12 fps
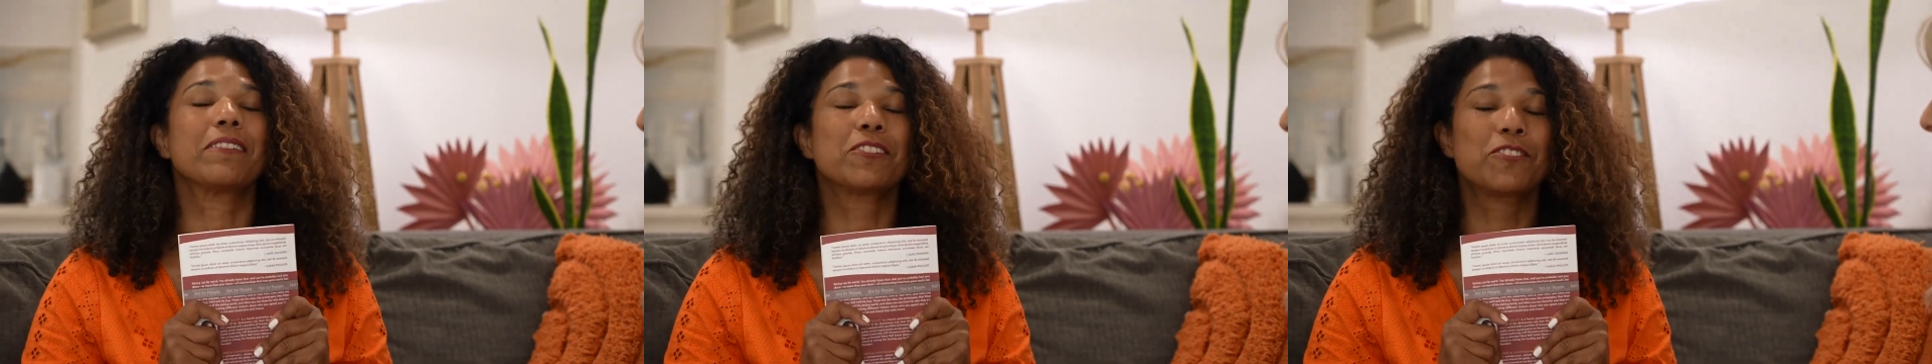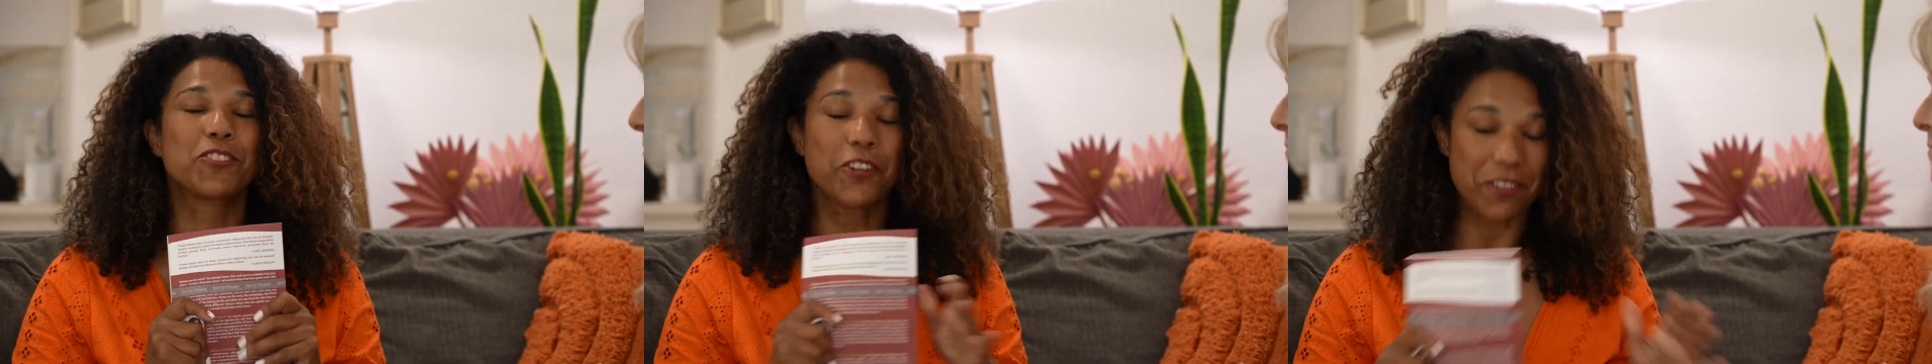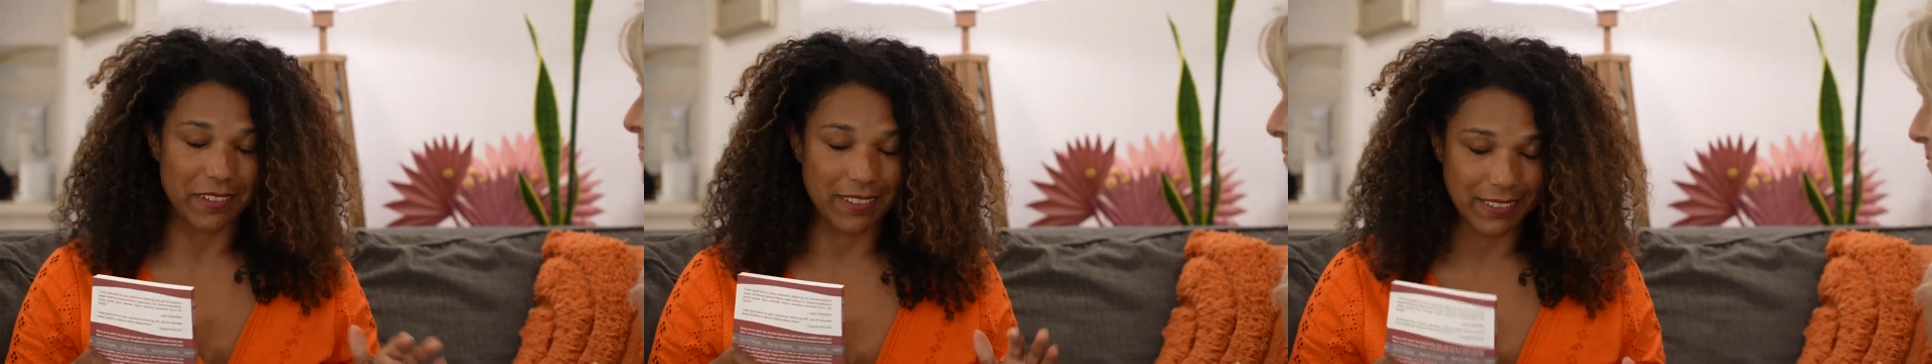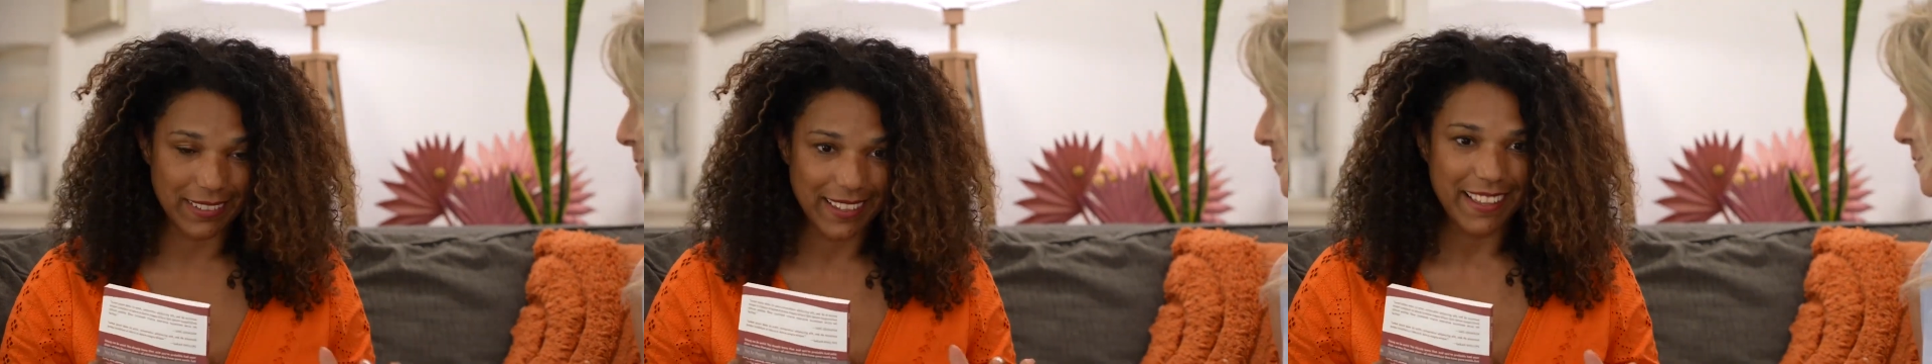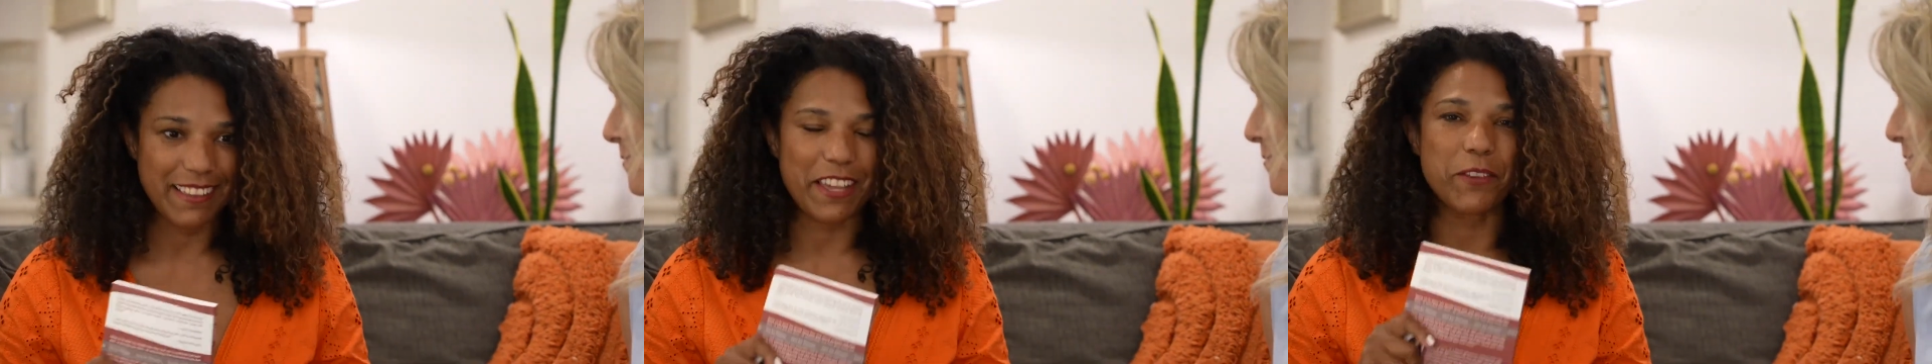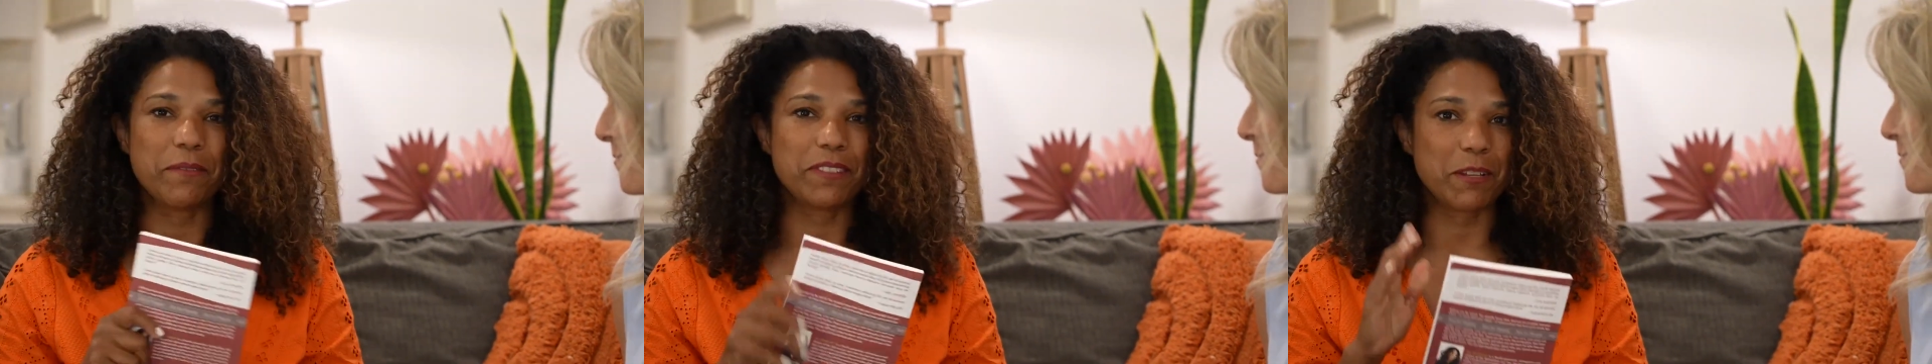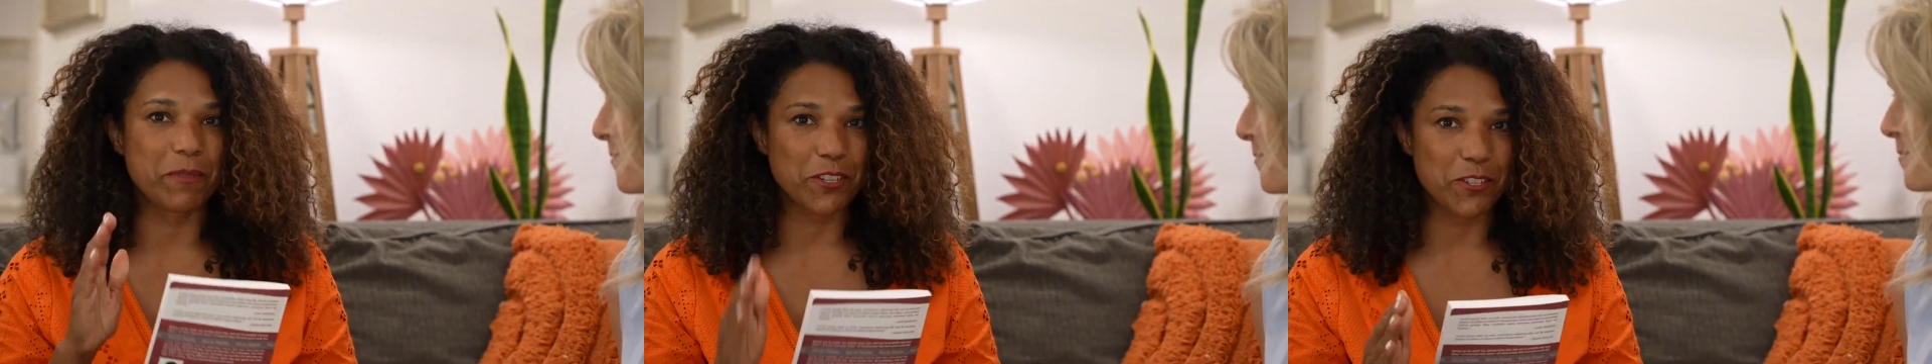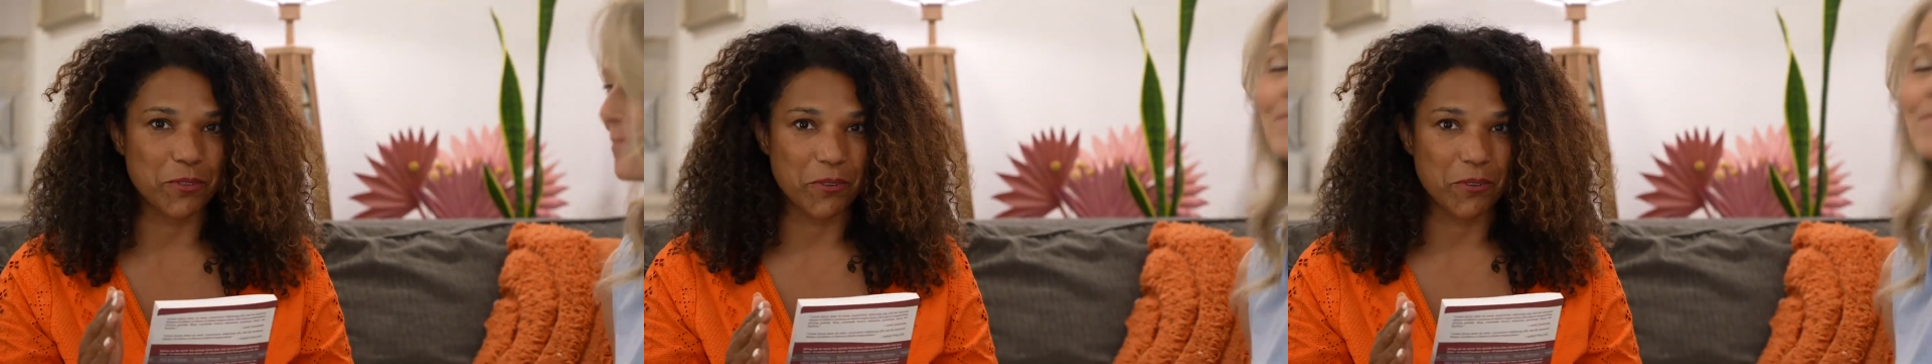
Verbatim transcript: certain that you have similar